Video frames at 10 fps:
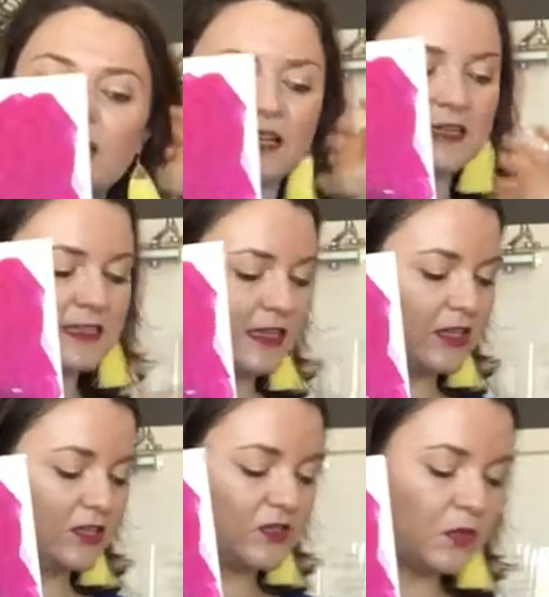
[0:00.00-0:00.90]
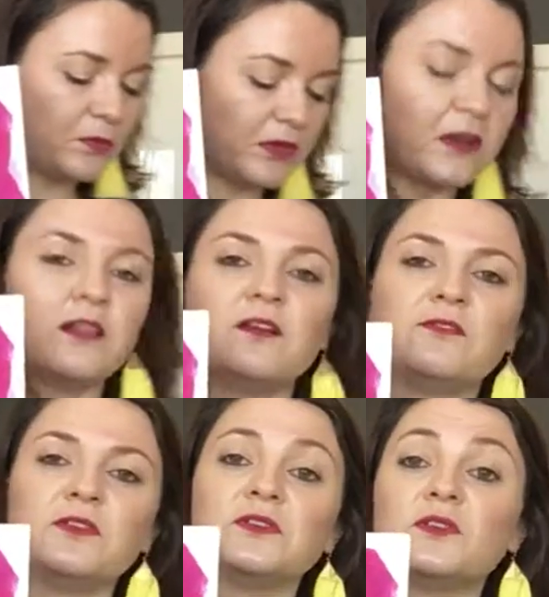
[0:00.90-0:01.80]
think, is that they're super
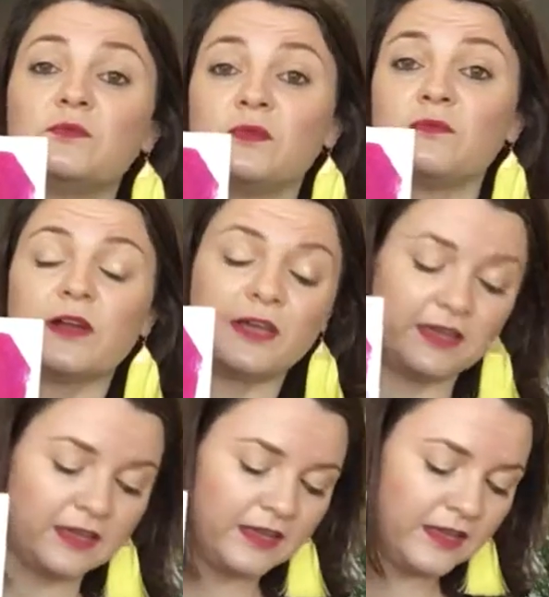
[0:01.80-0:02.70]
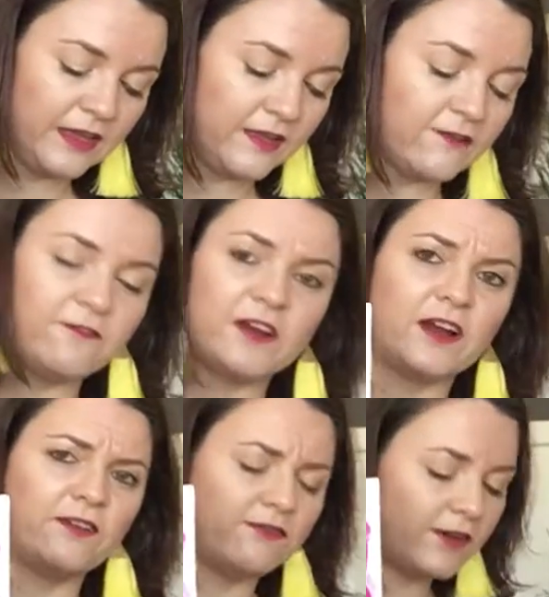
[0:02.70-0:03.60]
colorful, super bright,
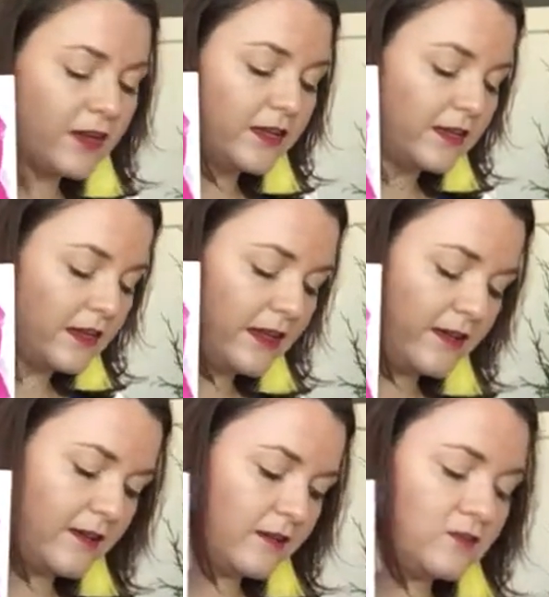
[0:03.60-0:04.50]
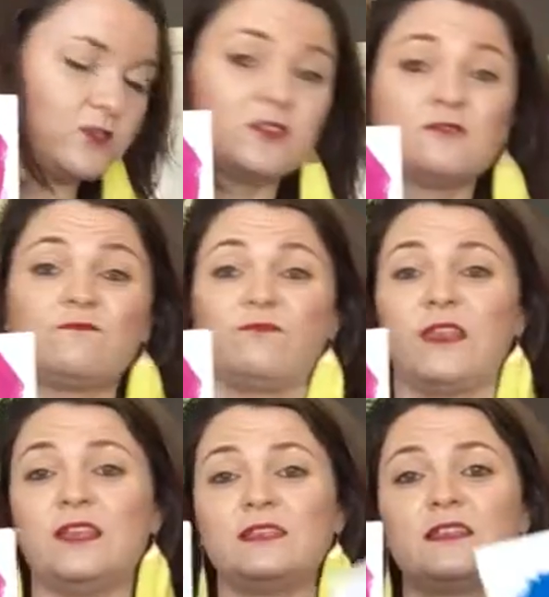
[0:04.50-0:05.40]
very fun, and just
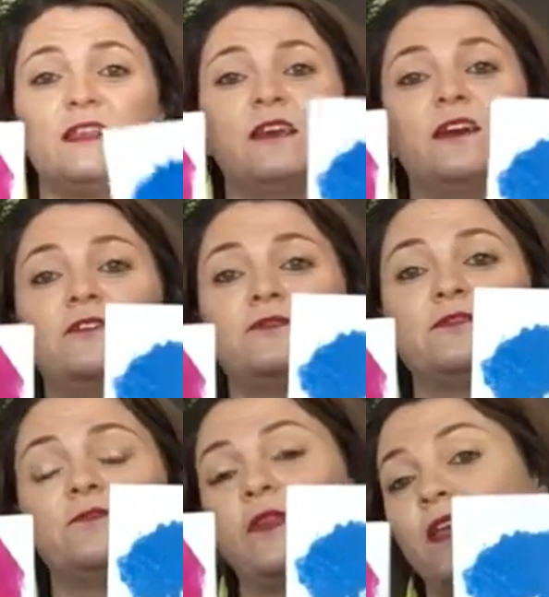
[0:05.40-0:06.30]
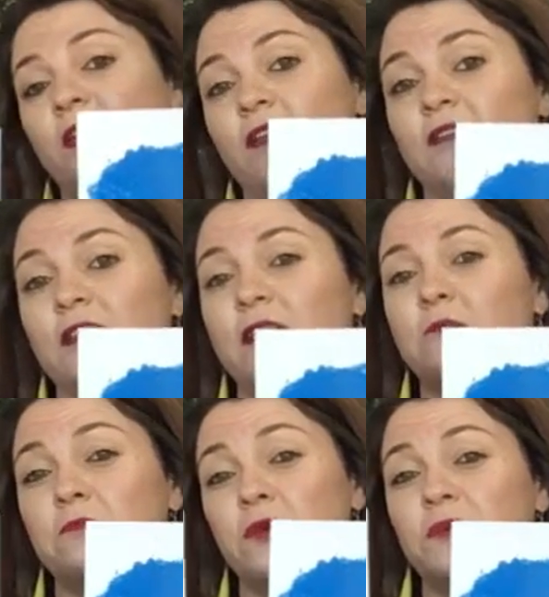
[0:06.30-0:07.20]
easy to love. And like
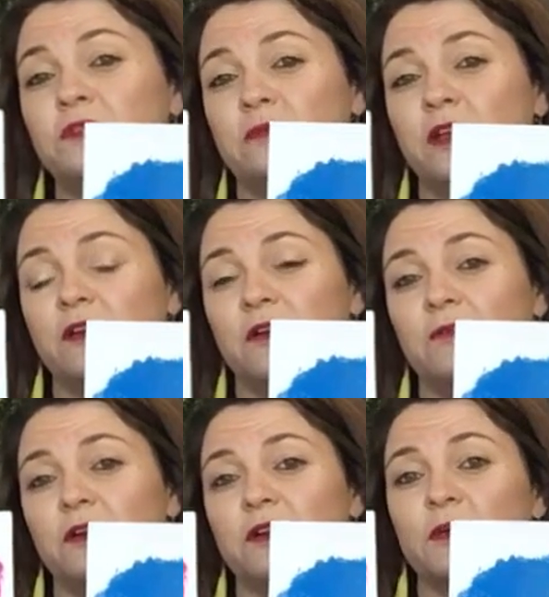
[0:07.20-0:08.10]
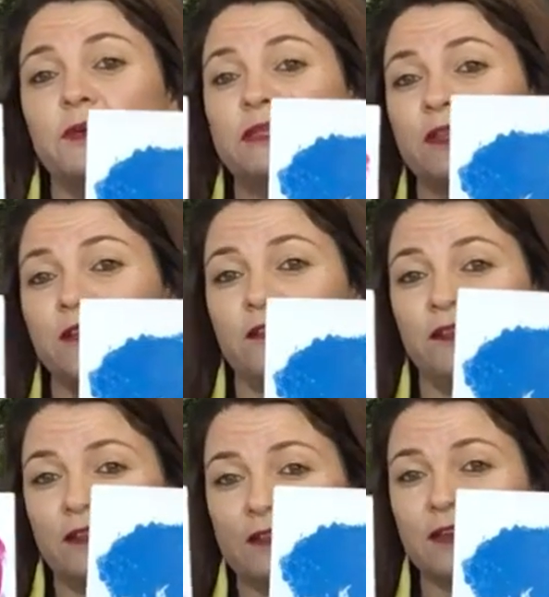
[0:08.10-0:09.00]
most of my artwork, particularly
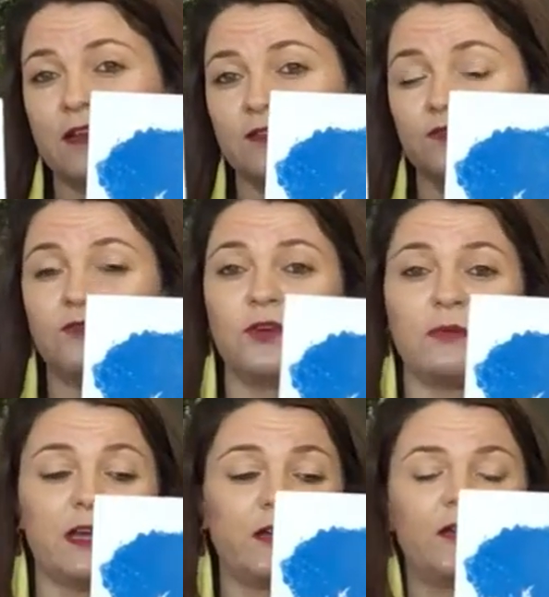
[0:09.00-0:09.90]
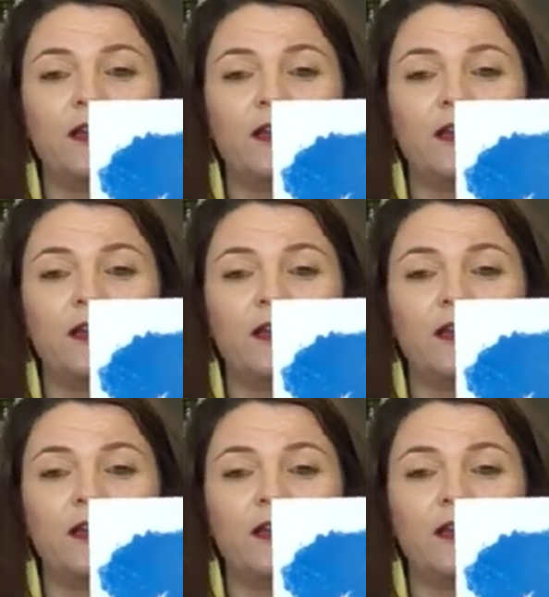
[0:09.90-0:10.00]
in this size and format,